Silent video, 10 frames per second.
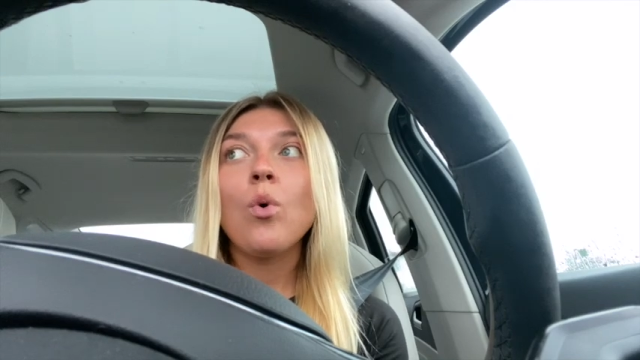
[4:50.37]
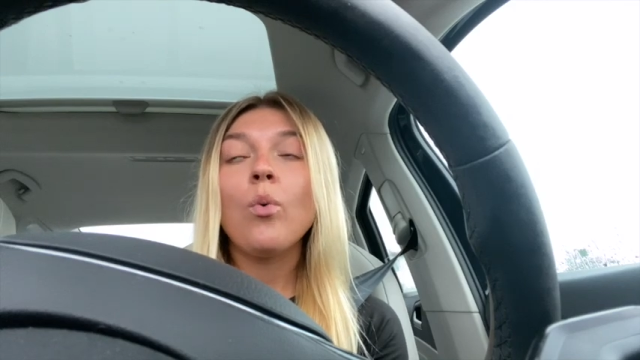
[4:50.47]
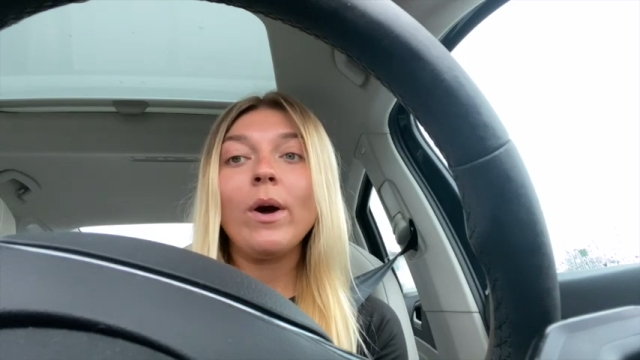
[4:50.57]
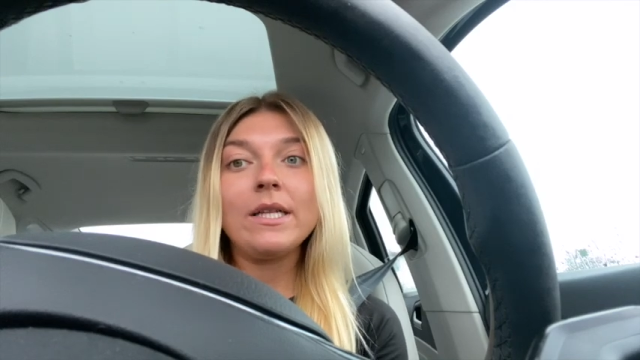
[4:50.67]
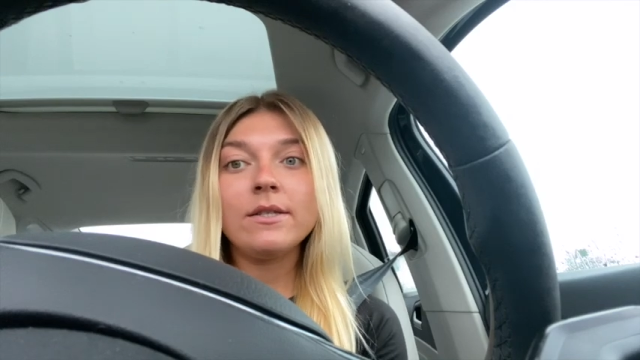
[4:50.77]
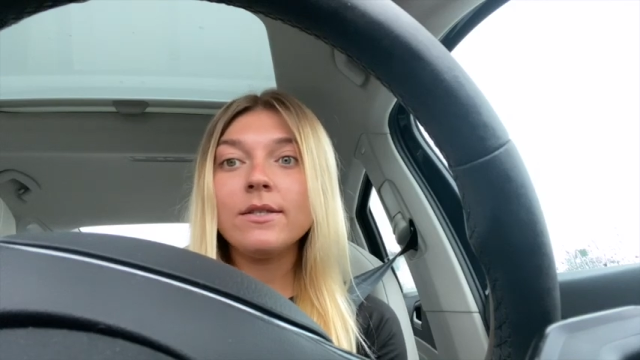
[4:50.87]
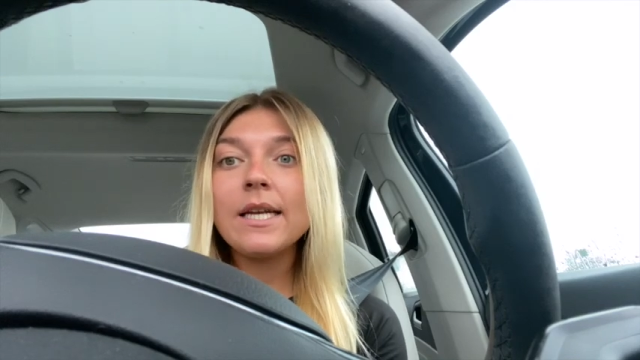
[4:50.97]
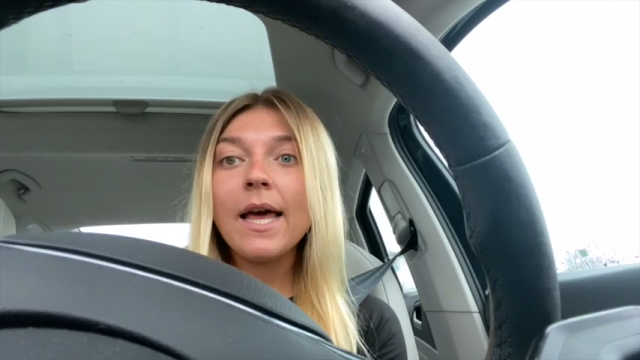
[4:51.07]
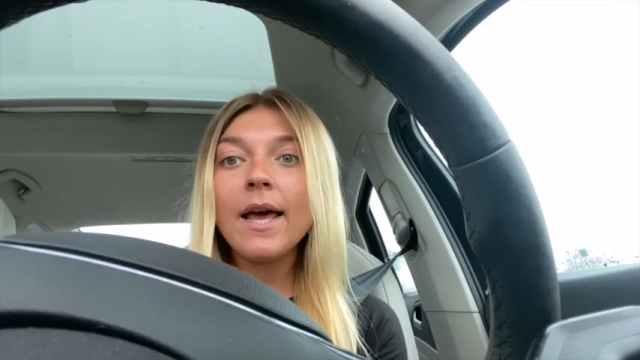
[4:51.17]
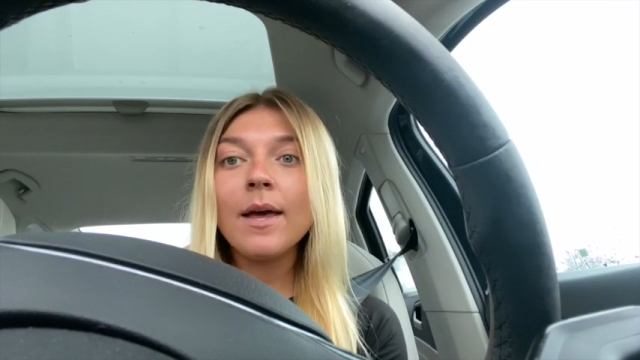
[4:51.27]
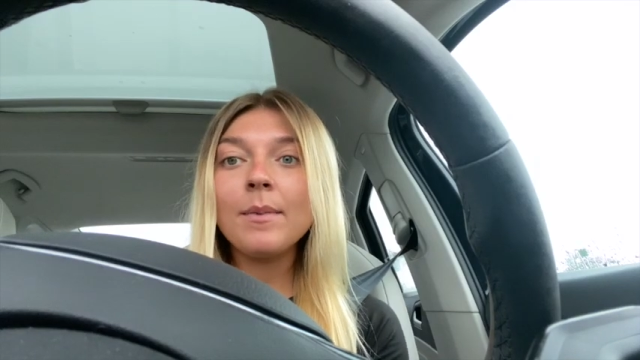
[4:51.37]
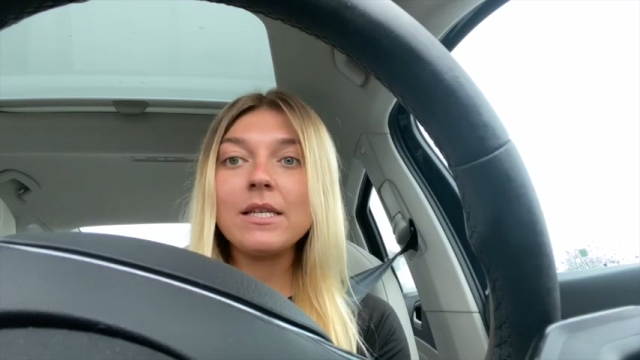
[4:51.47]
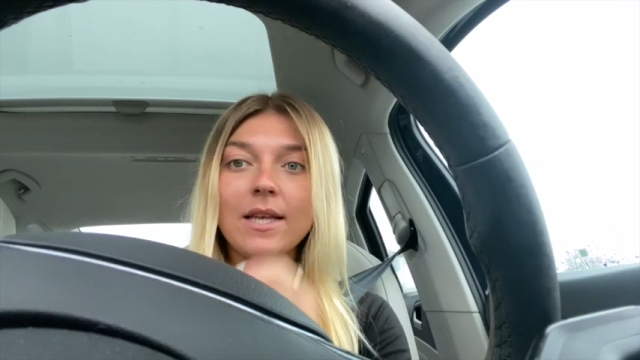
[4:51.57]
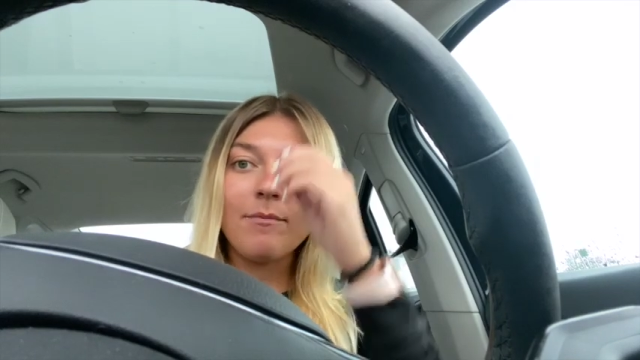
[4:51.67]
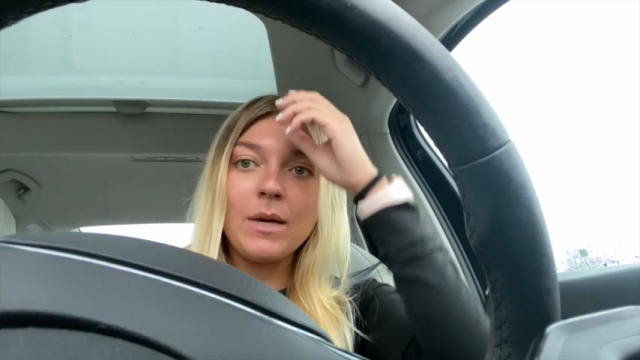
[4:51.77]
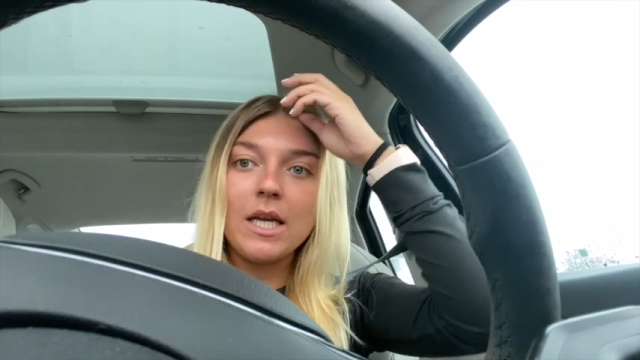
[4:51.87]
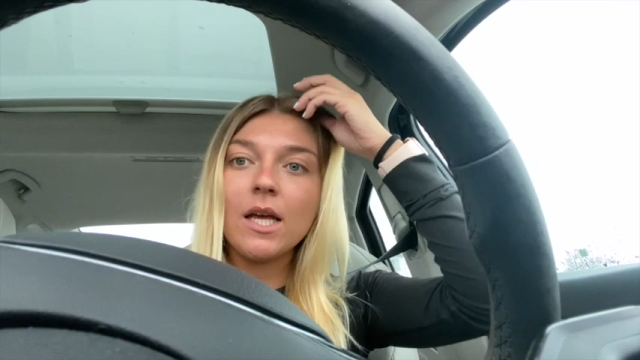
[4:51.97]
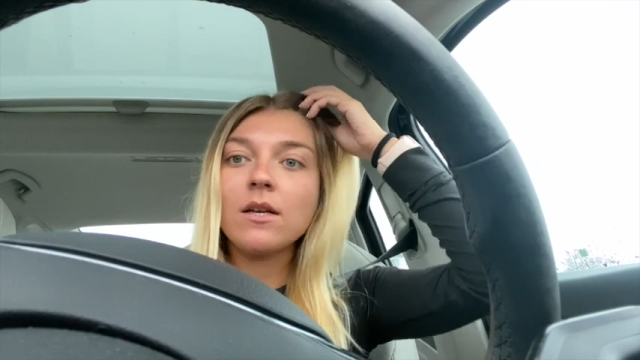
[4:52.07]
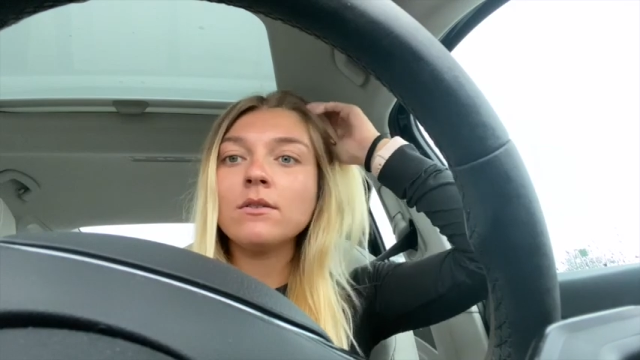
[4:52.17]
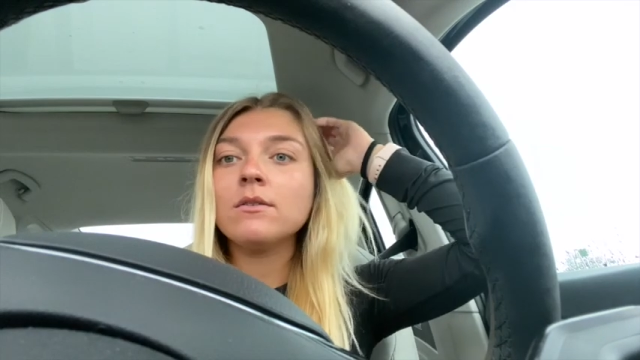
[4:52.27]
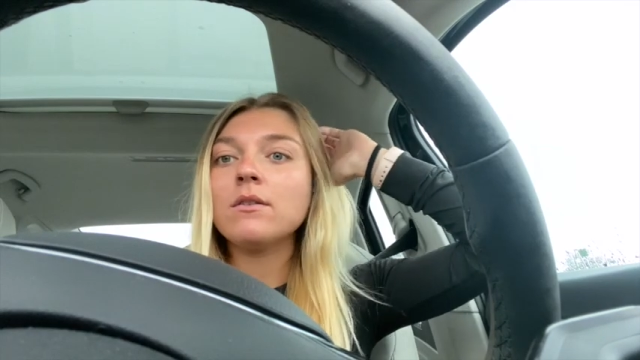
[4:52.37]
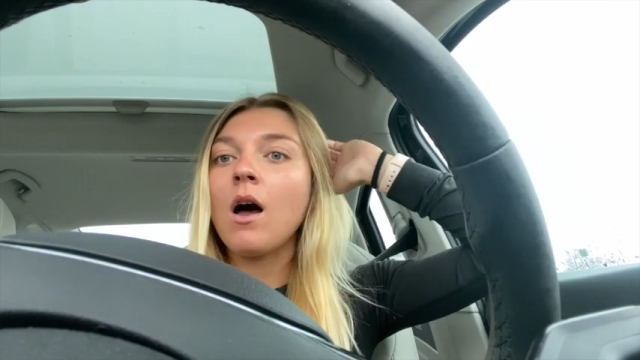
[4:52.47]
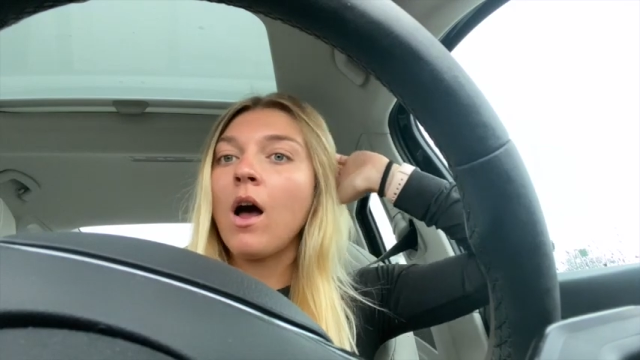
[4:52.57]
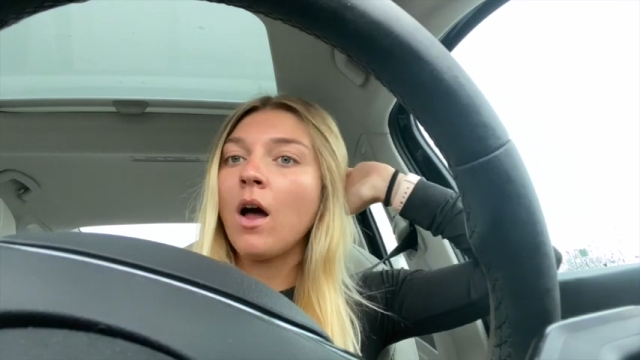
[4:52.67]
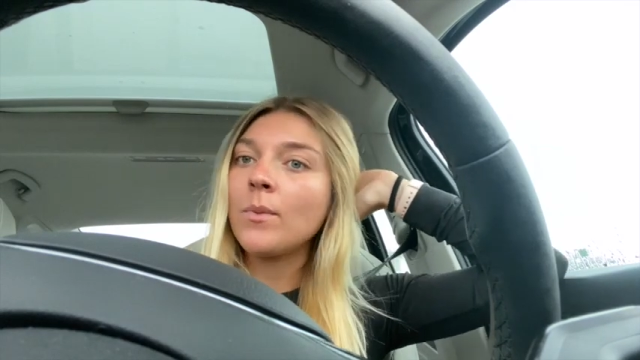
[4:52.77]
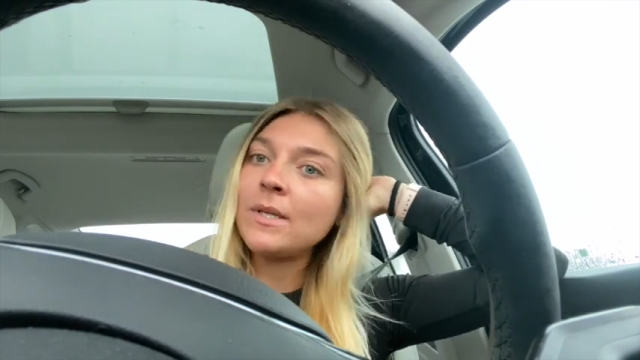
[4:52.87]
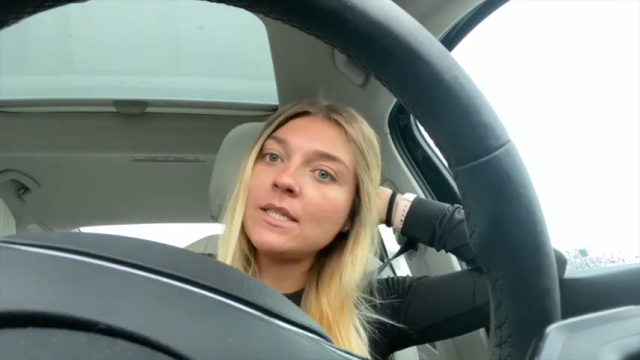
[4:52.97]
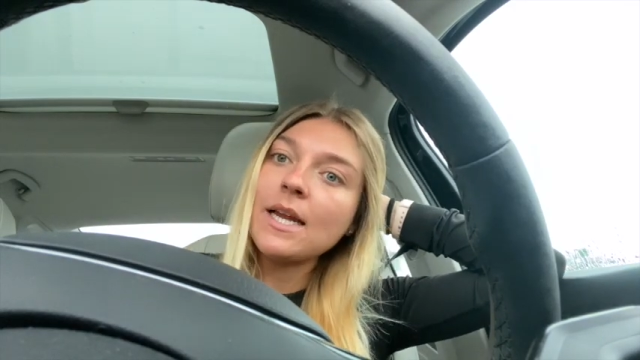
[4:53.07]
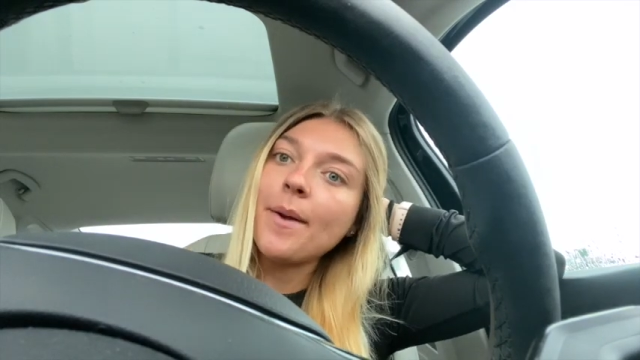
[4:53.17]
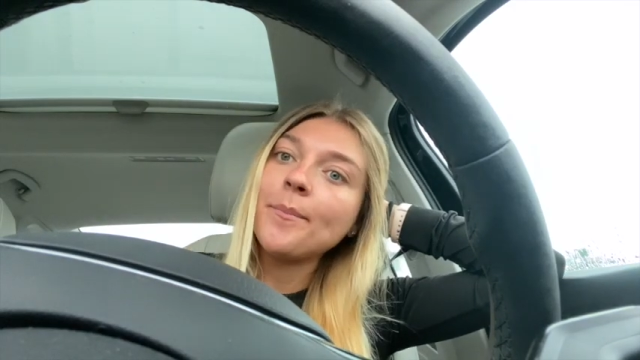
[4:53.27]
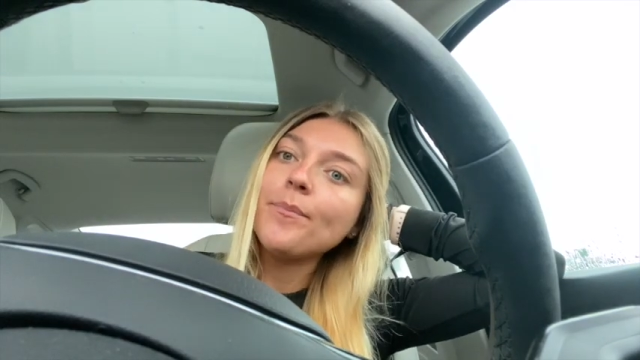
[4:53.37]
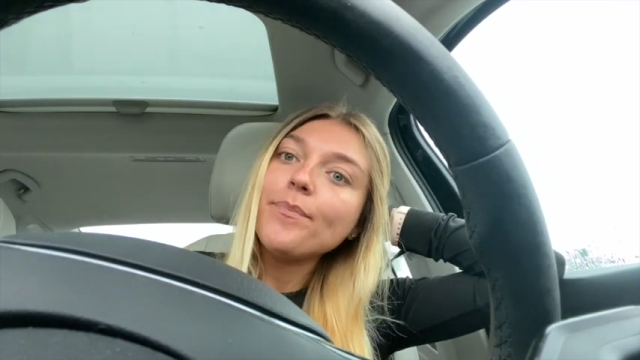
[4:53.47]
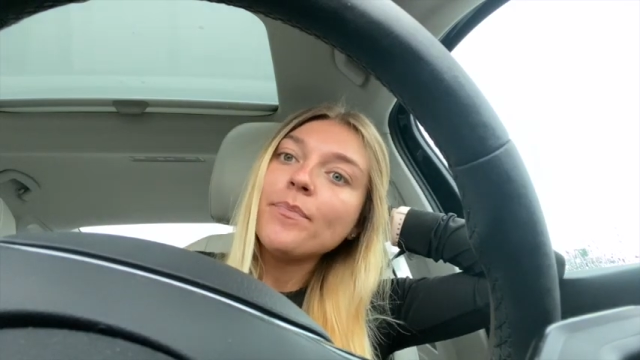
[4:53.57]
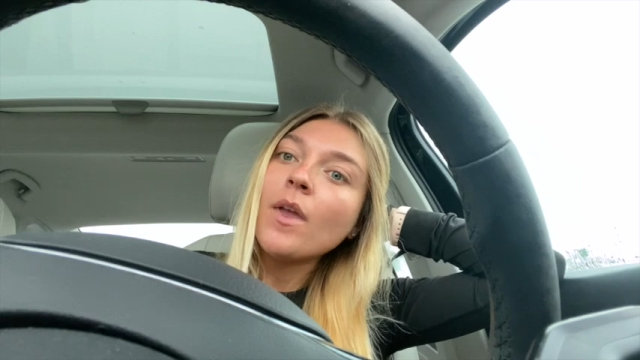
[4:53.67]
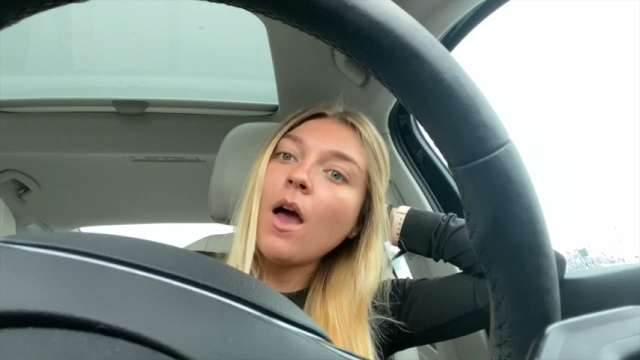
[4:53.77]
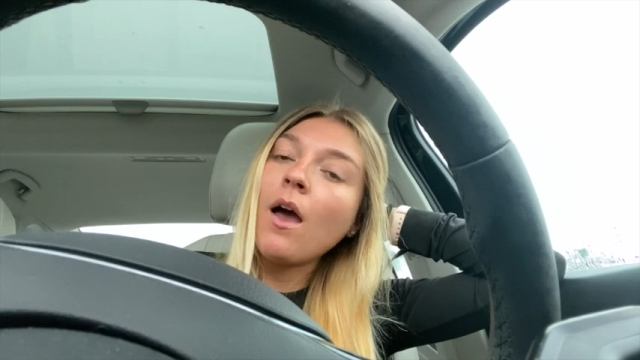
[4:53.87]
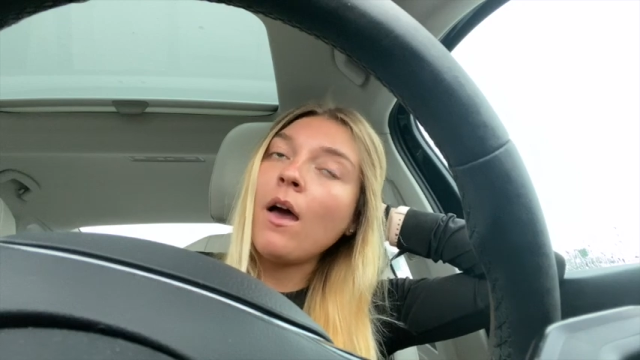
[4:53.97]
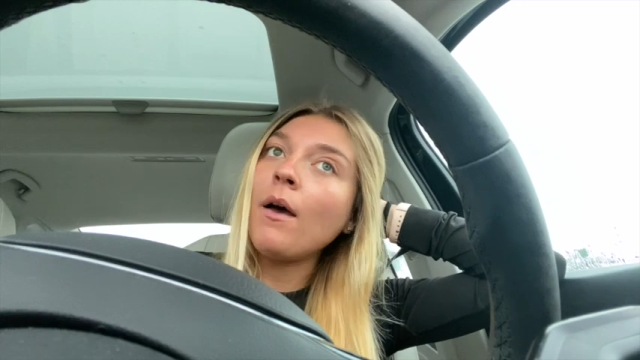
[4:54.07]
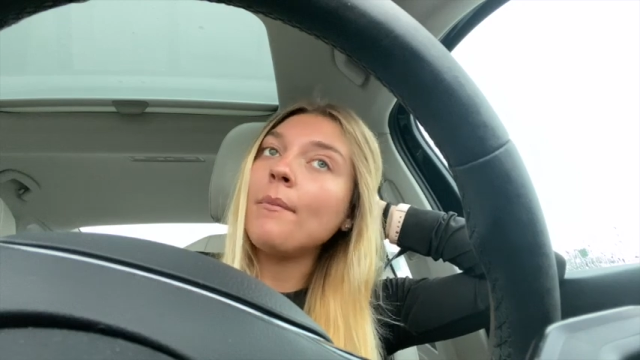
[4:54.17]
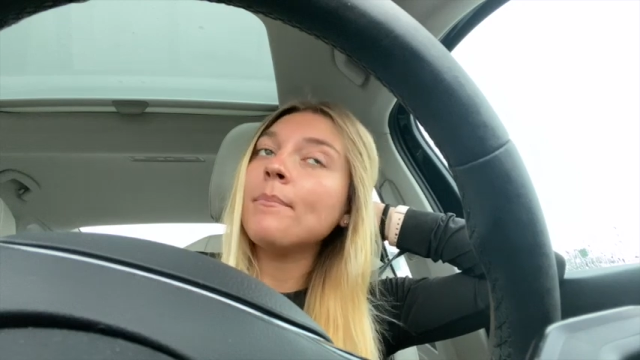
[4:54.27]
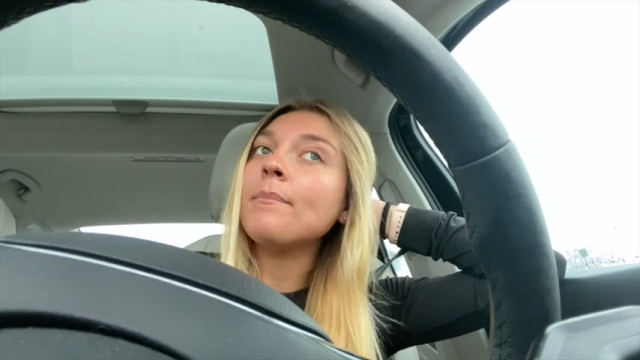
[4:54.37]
Wednesday because I have meetings on Wednesday. I